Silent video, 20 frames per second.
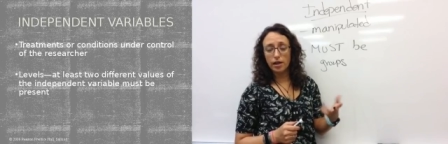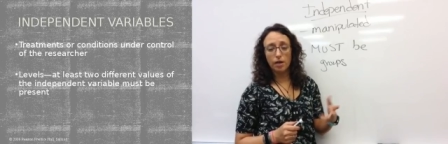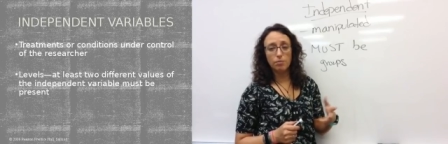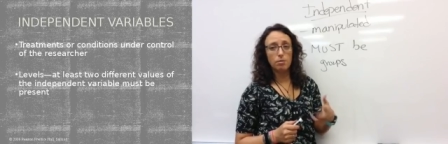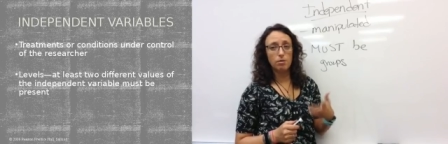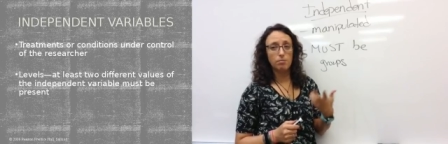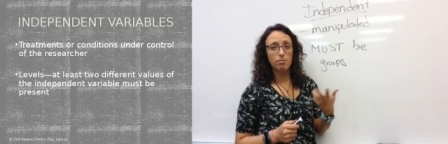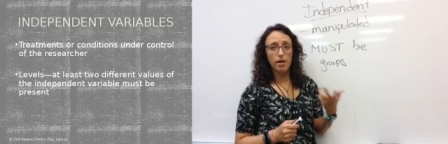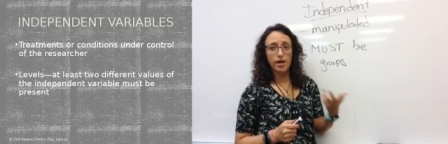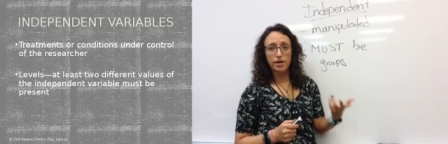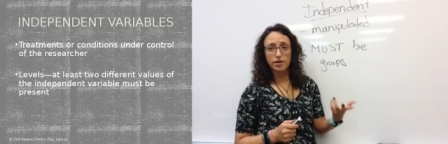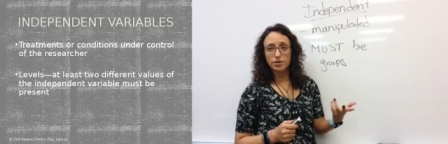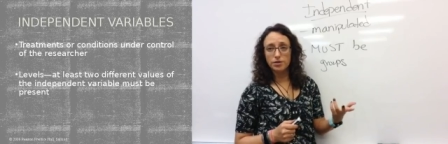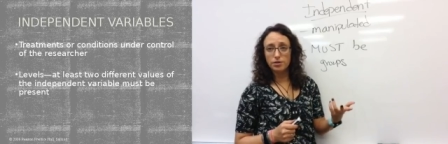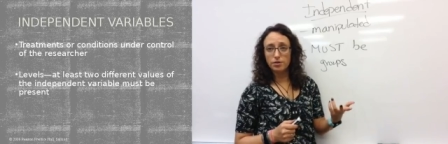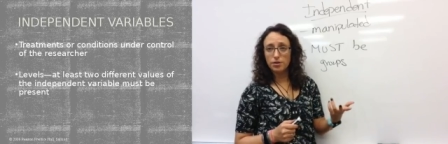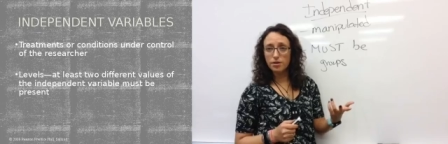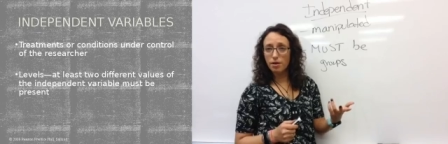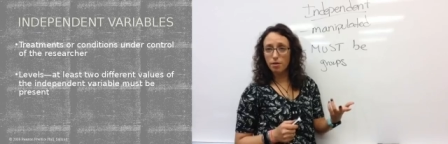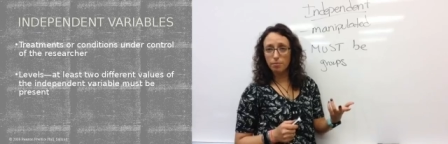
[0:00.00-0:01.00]
It can be made
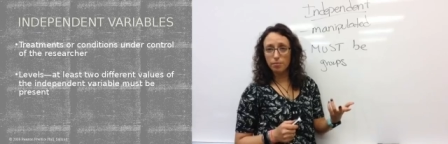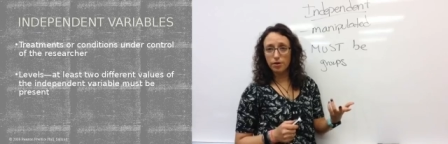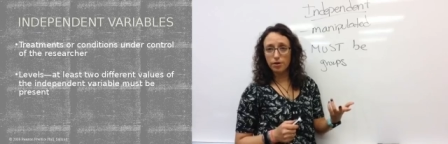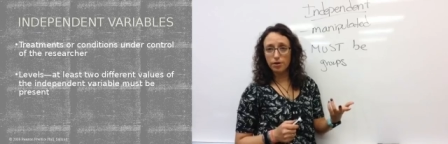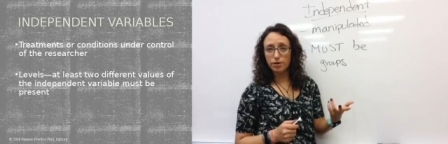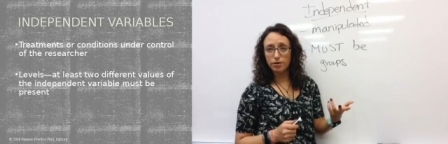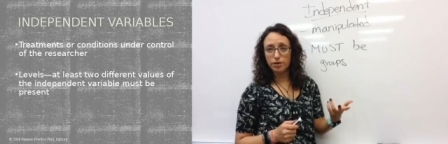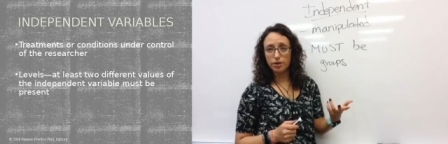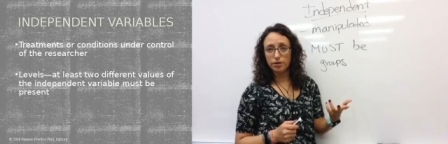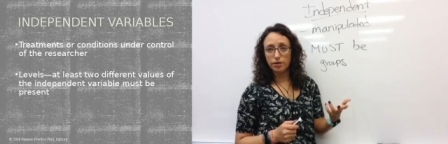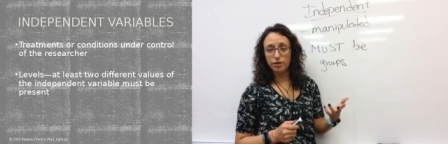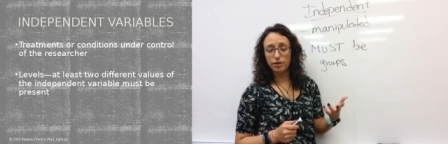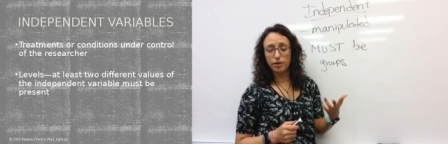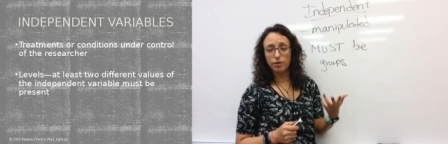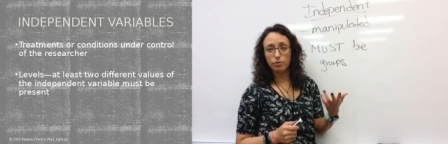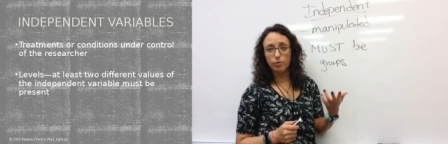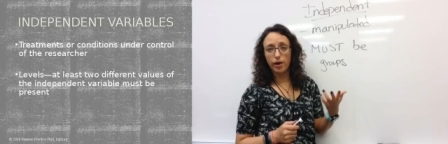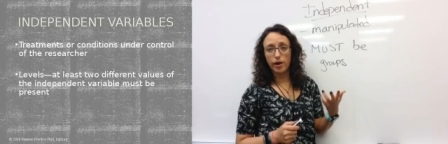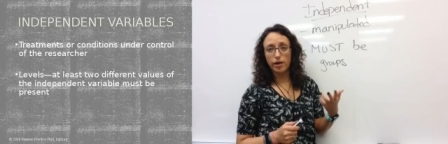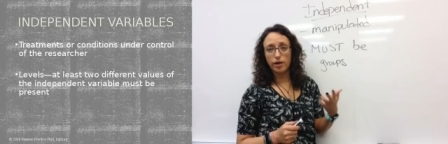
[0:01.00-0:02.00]
into a number. You could
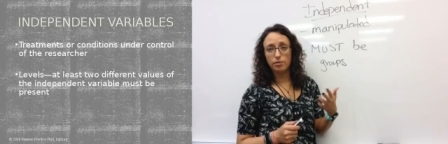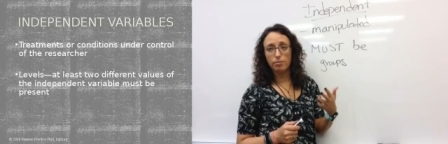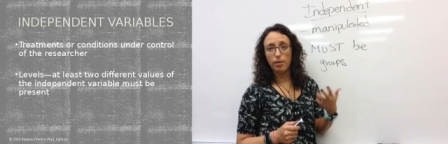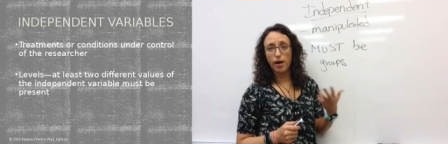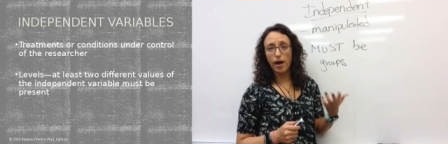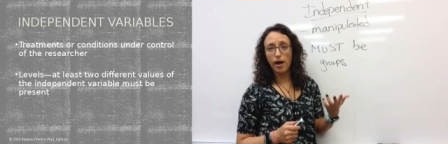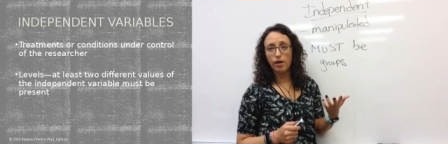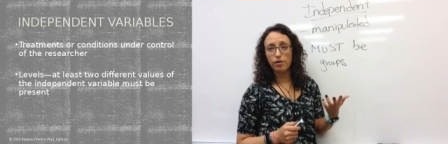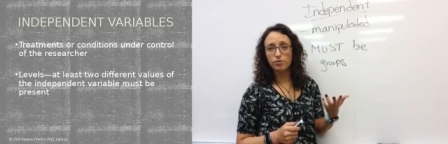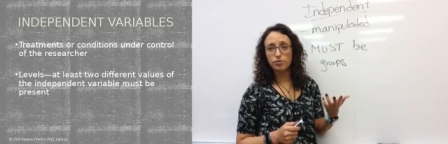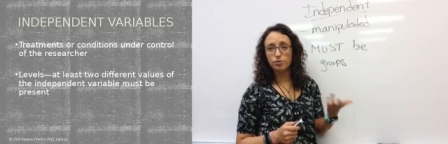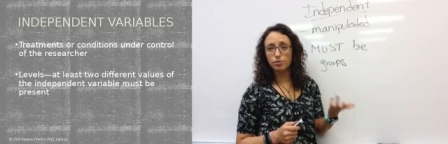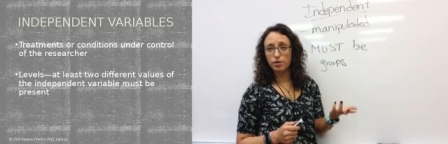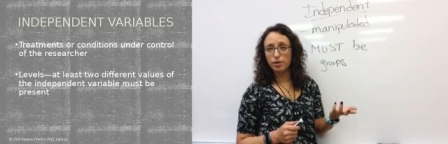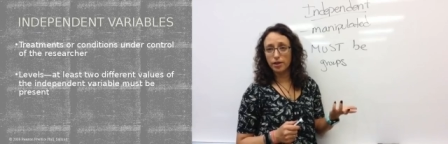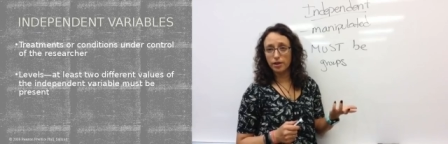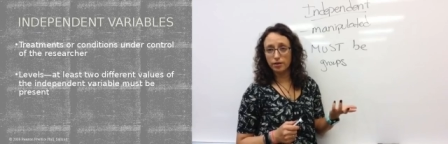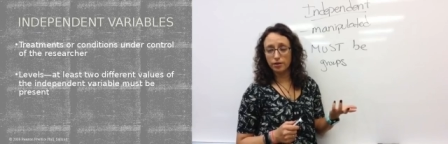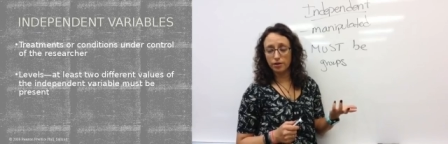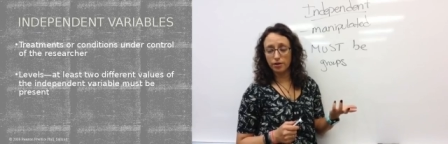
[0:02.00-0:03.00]
look at weight in pounds
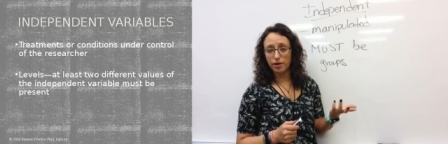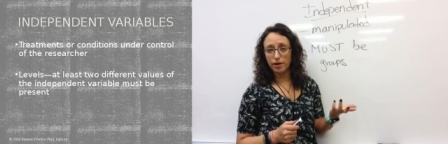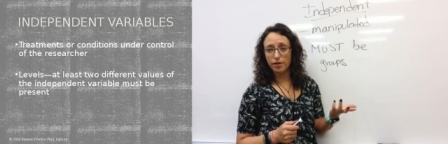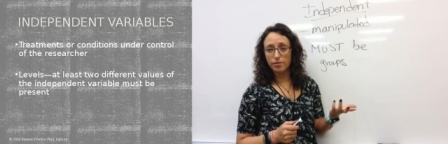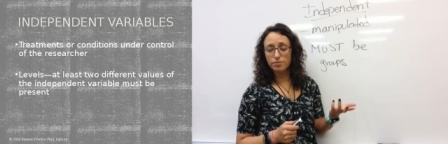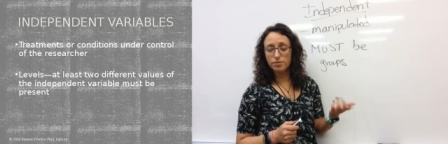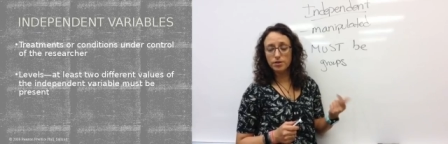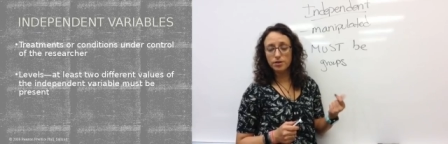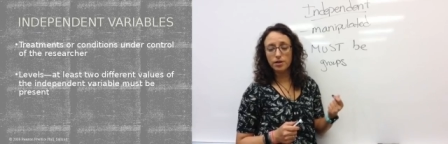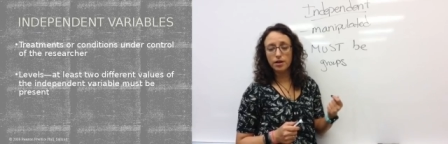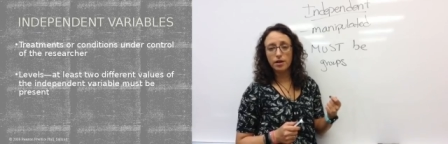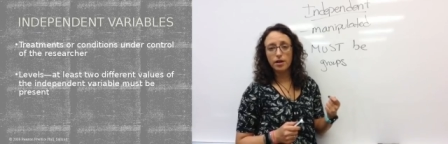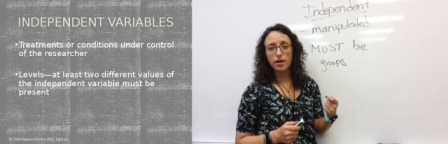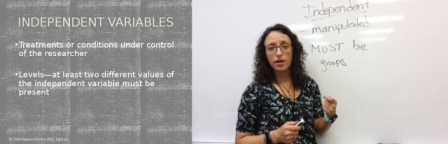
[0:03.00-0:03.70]
or kilograms.